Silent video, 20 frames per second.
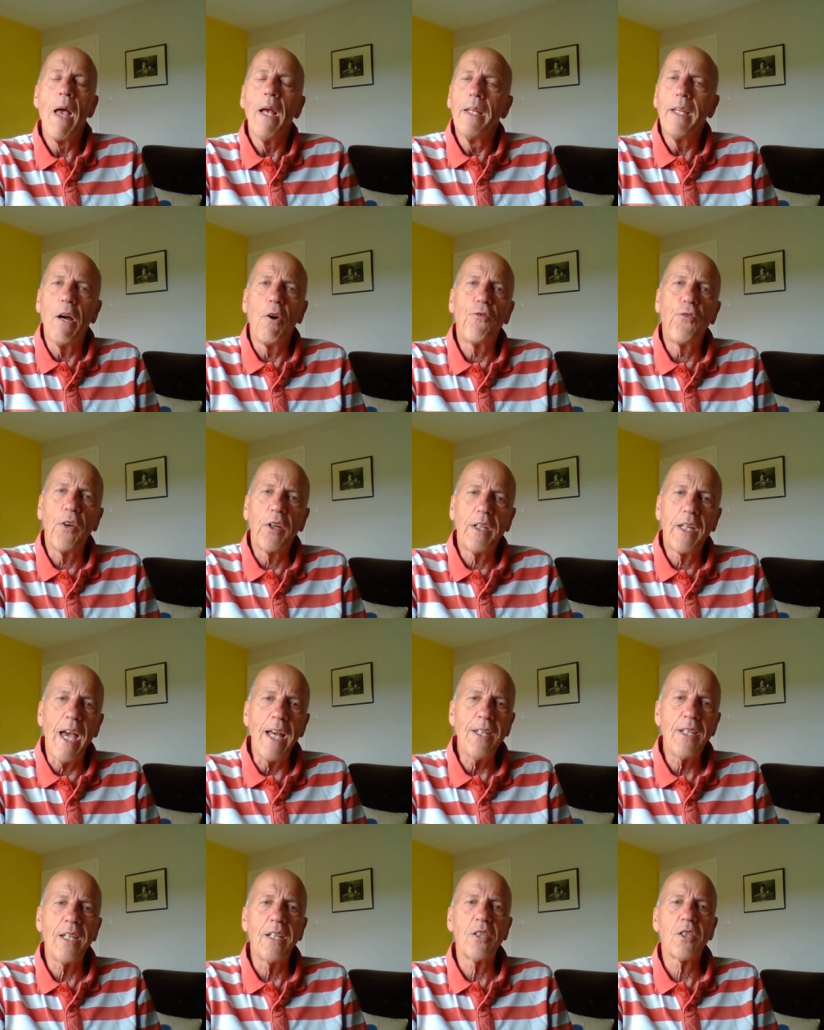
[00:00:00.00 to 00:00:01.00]
Now,
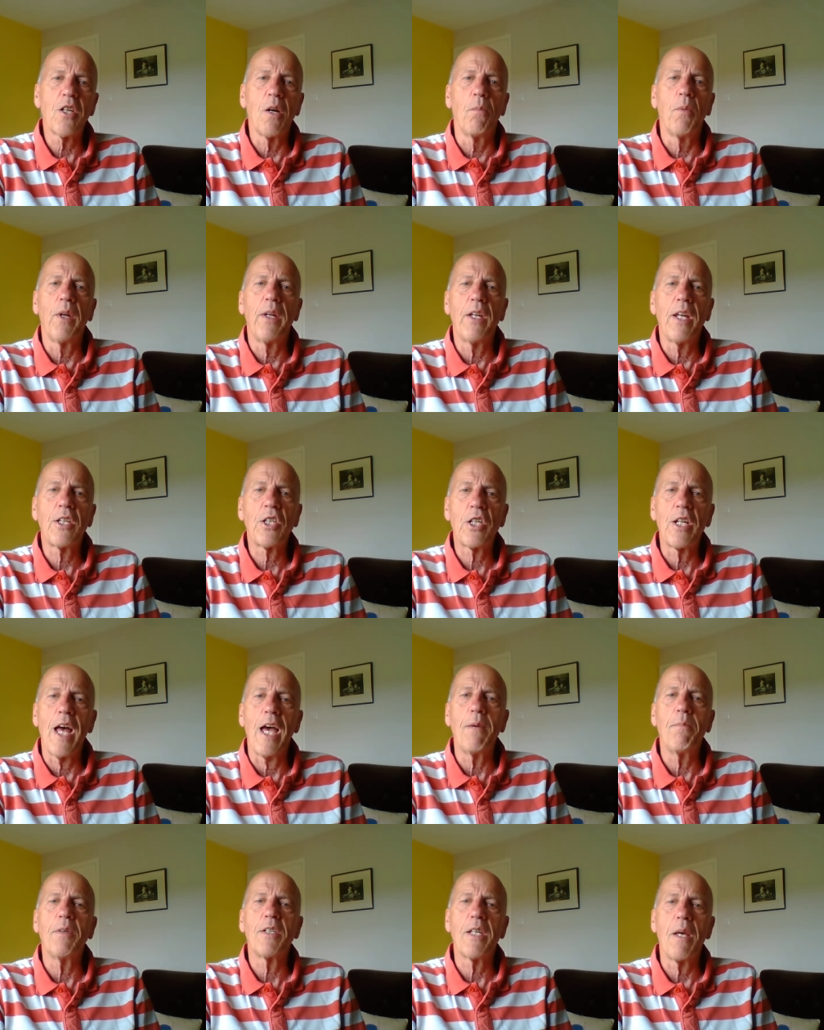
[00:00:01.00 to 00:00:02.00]
forgetting someone's
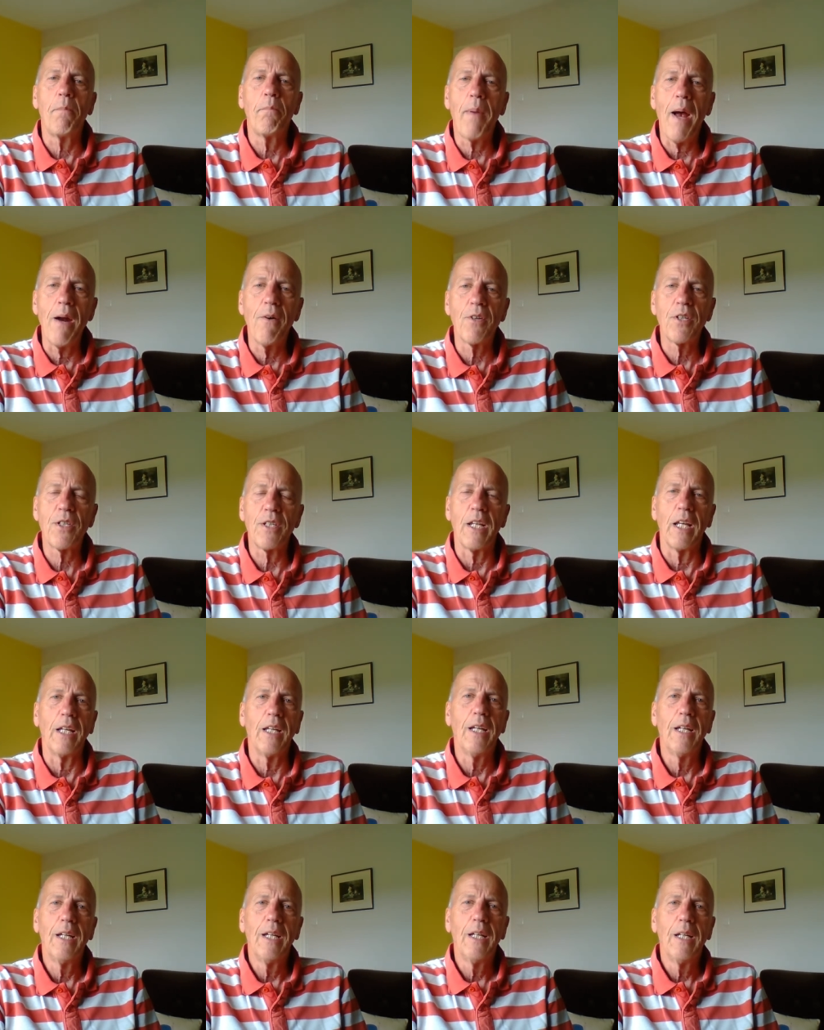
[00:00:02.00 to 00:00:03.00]
name is embarrassing,
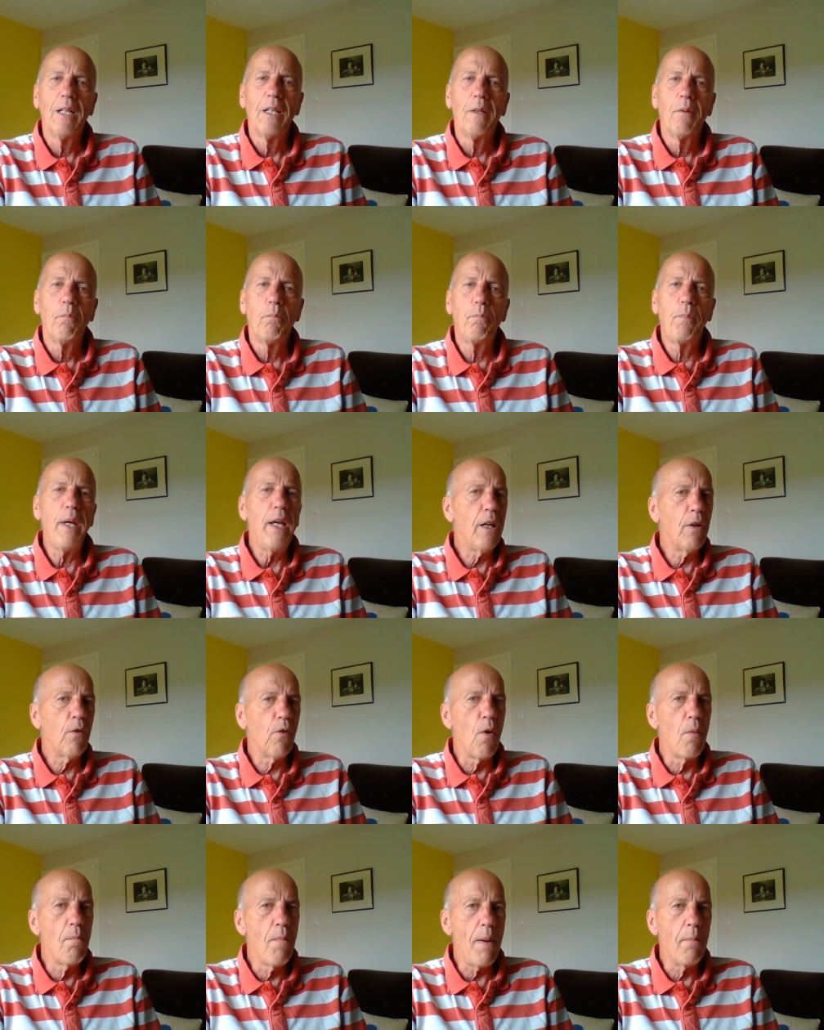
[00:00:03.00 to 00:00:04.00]
being
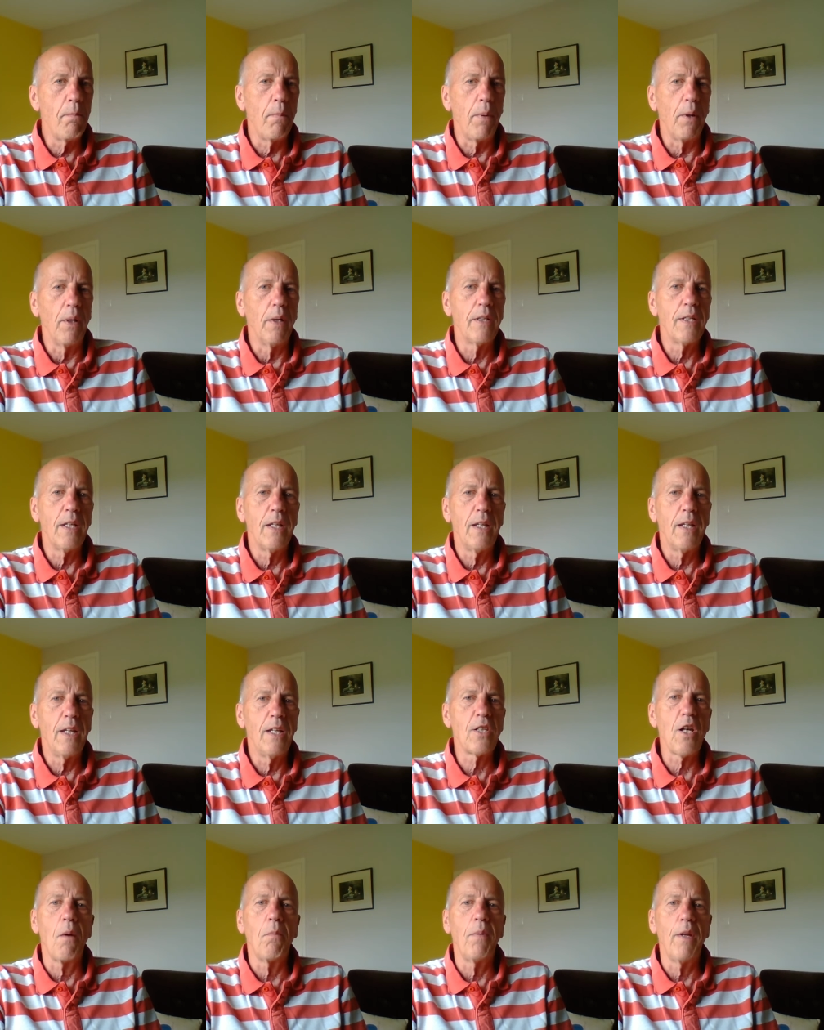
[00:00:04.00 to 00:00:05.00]
remembered
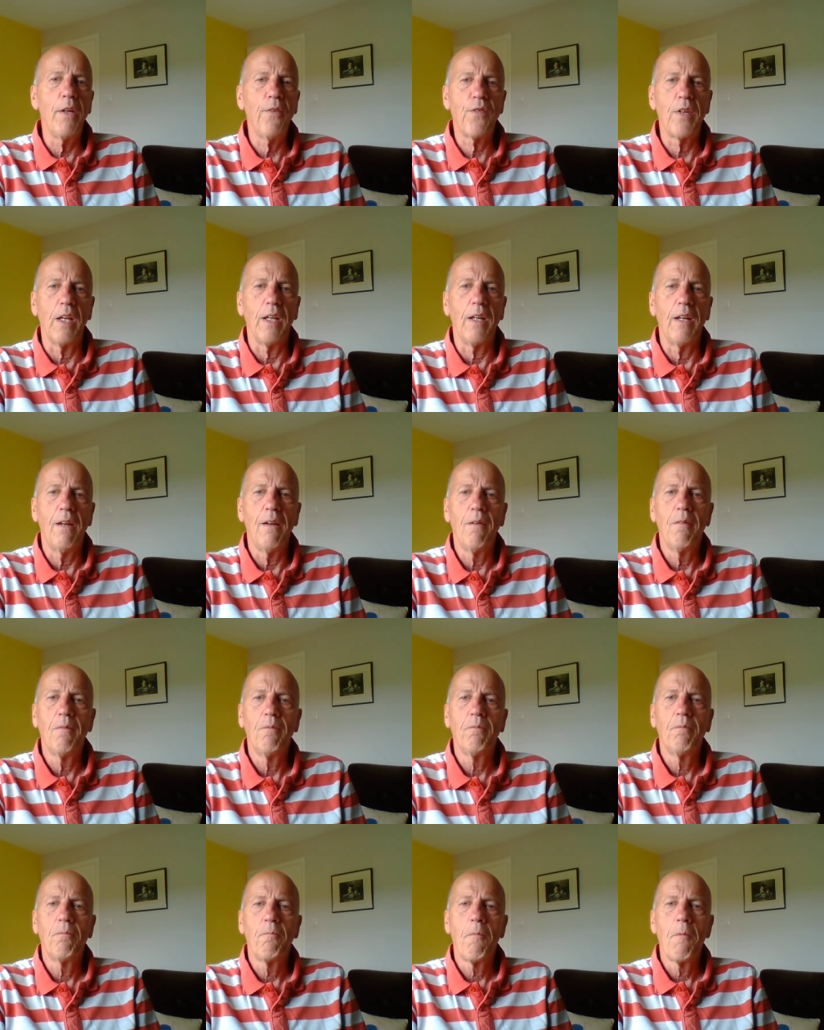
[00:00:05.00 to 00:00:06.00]
is uplifting.
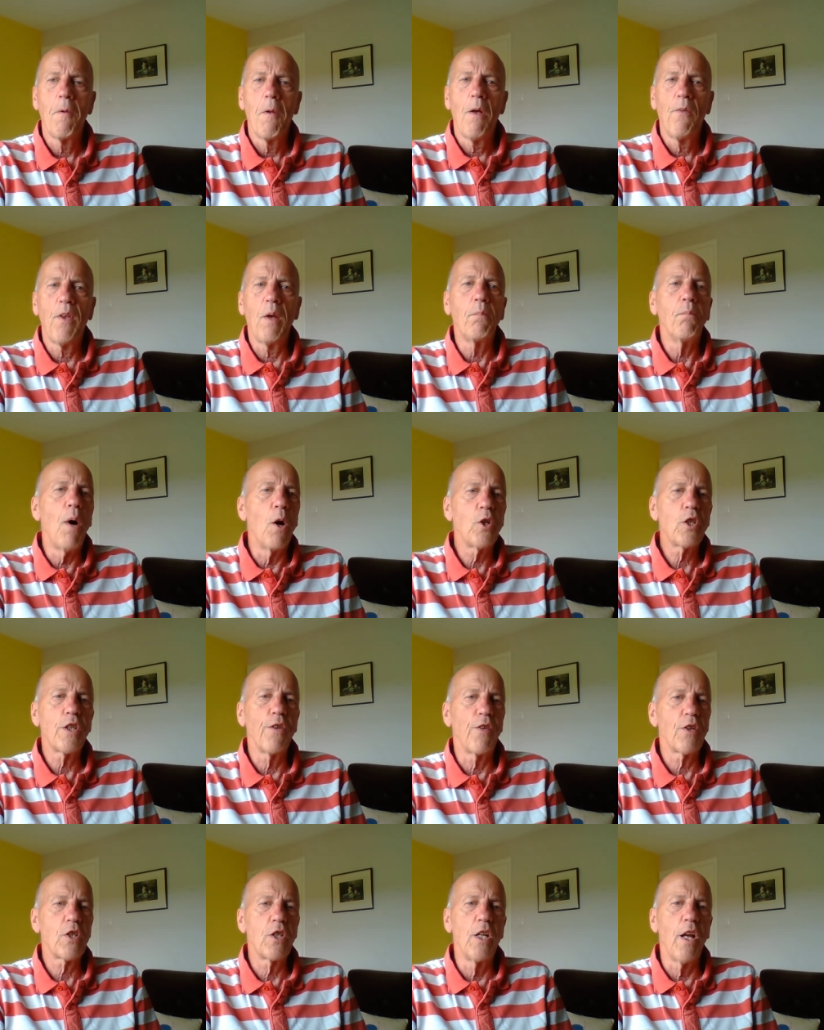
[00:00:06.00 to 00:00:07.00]
I think most
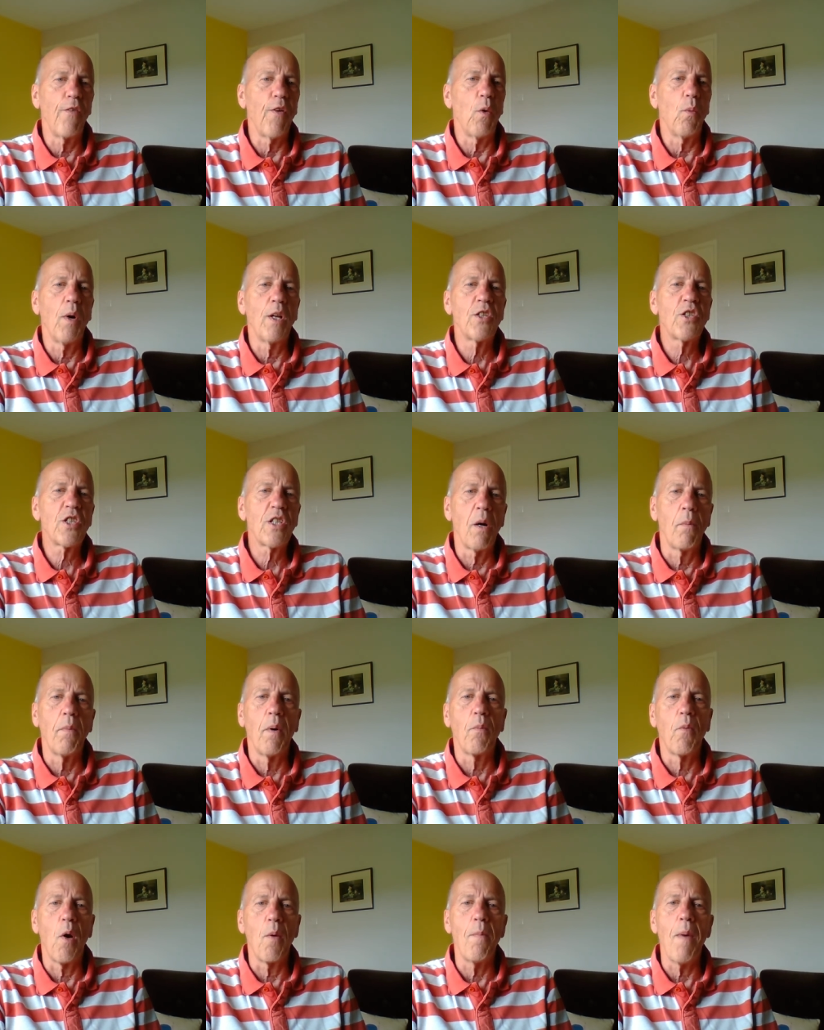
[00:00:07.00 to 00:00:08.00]
of us love it when
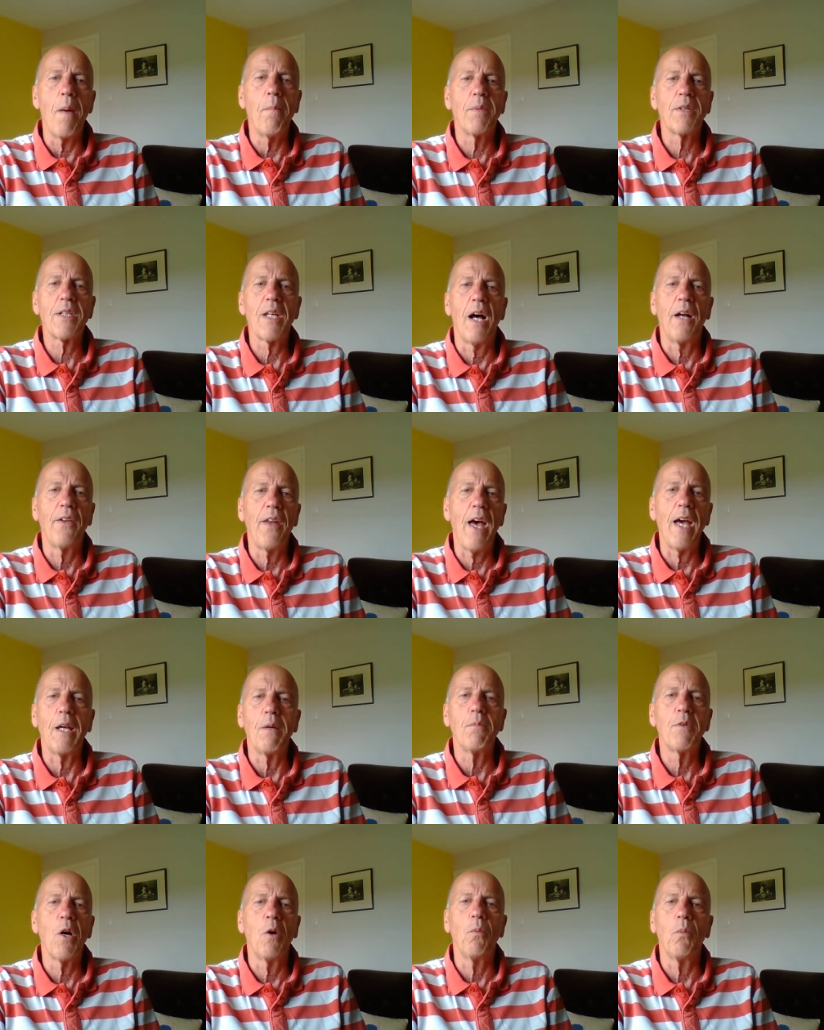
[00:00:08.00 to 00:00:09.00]
someone remembers our
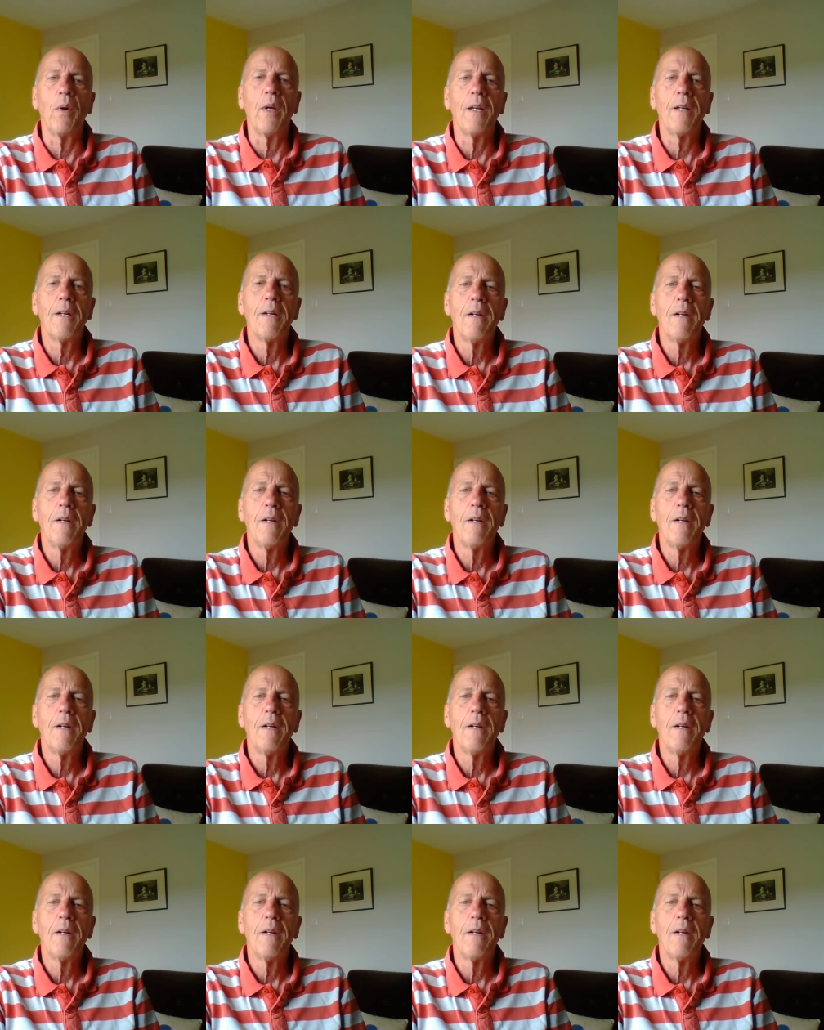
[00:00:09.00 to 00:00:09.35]
name, don't we?